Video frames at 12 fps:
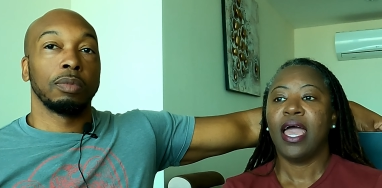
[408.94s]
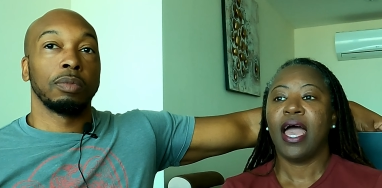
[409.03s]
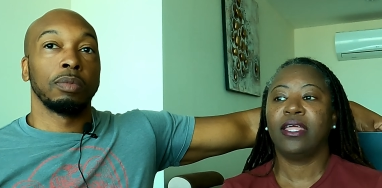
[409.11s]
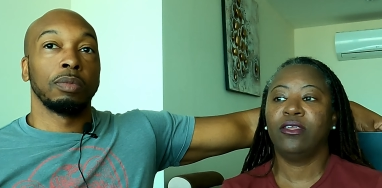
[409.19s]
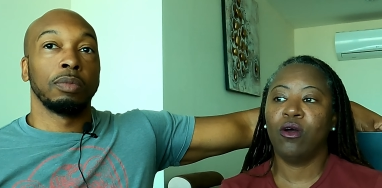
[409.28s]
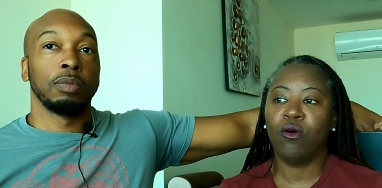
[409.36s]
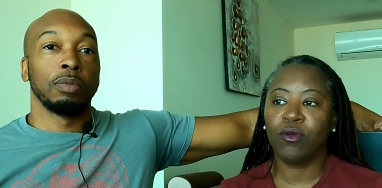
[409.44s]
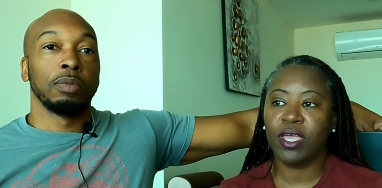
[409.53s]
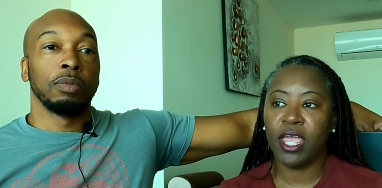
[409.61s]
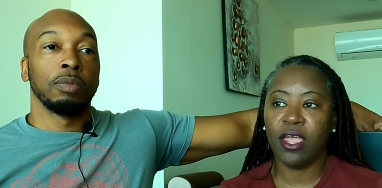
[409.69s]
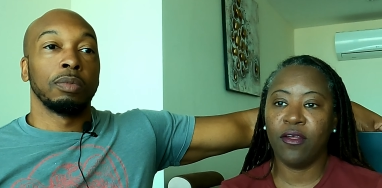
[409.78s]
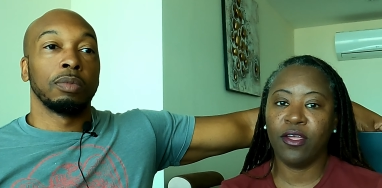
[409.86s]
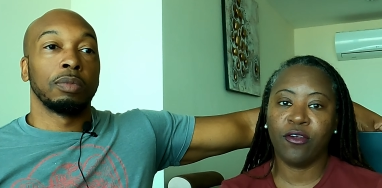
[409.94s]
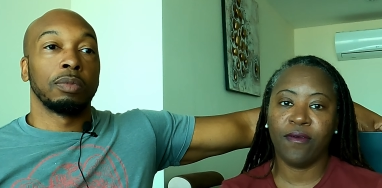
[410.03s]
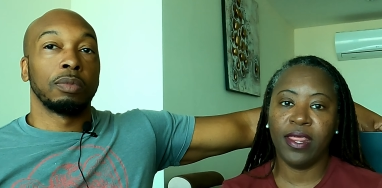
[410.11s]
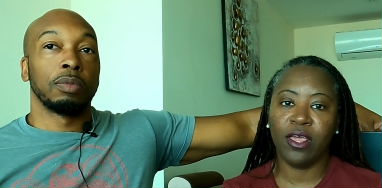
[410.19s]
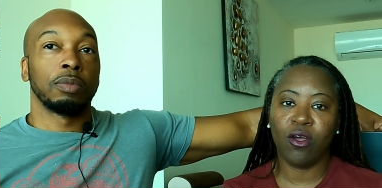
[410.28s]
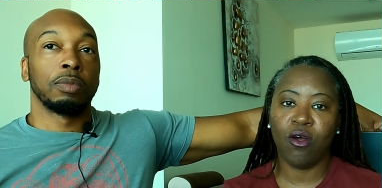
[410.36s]
Speaker 1: I don't carry
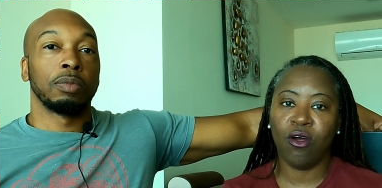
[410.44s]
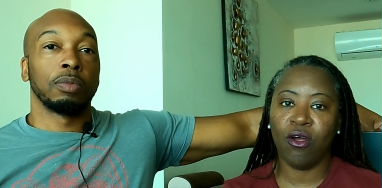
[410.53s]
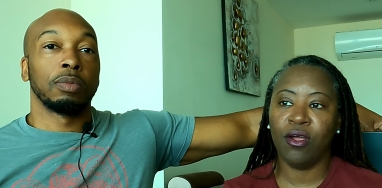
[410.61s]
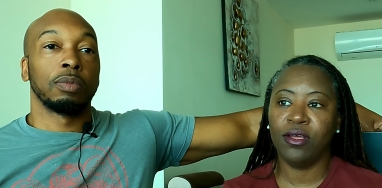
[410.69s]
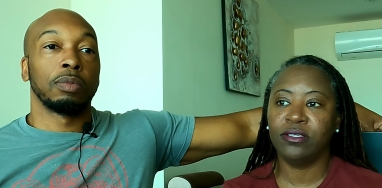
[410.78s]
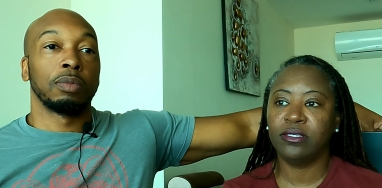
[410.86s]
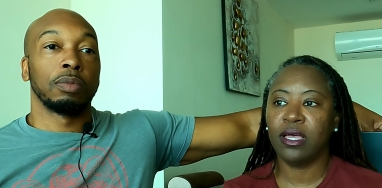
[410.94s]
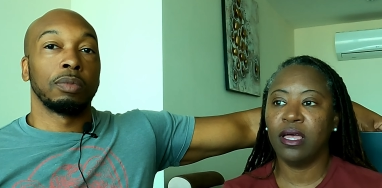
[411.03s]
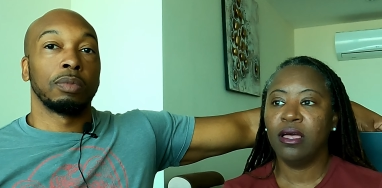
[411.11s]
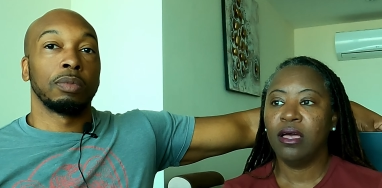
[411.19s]
credit cards.